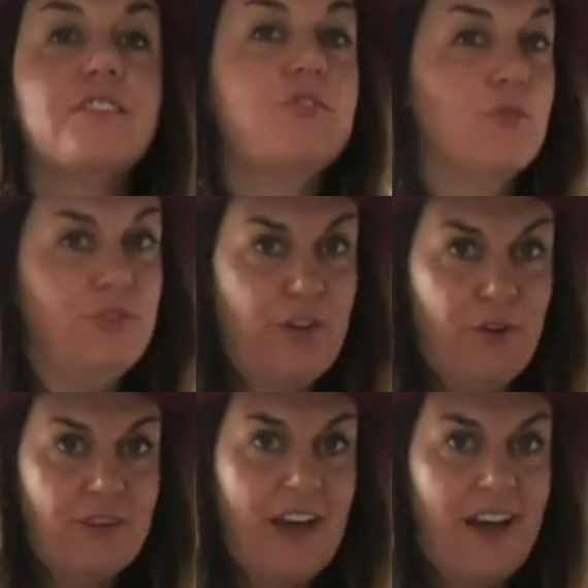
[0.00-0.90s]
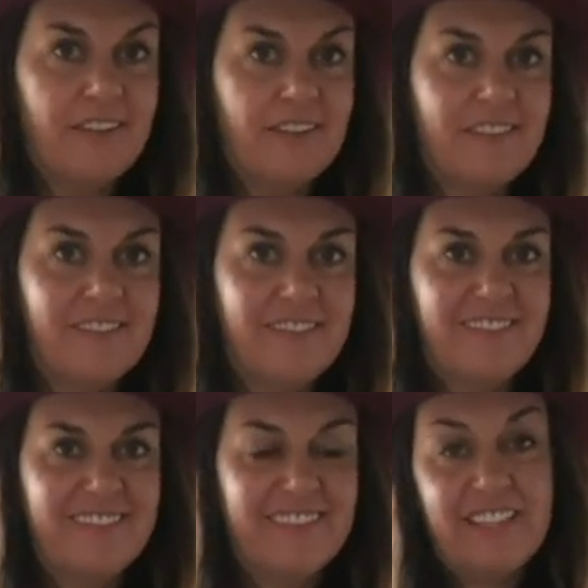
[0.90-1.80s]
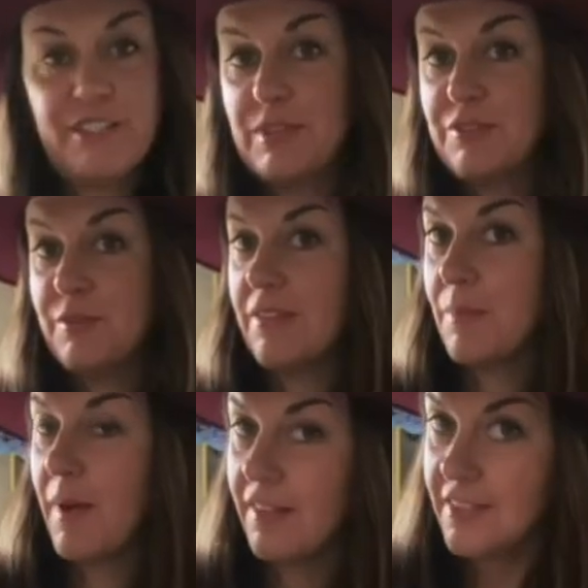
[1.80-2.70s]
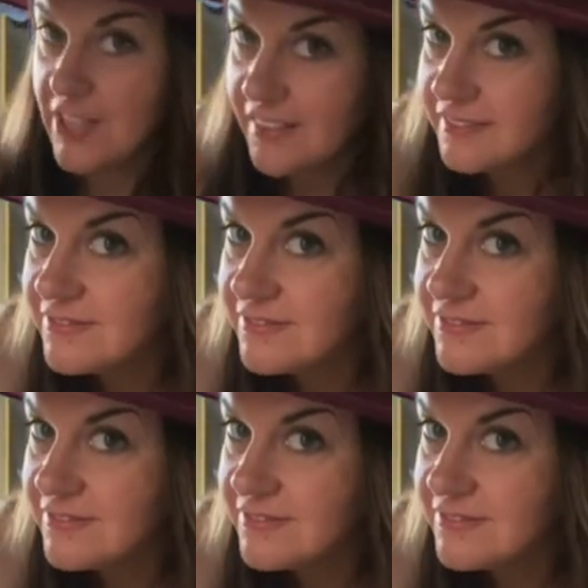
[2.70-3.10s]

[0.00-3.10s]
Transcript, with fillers: jewel toned hat. This one's from Anthropologie.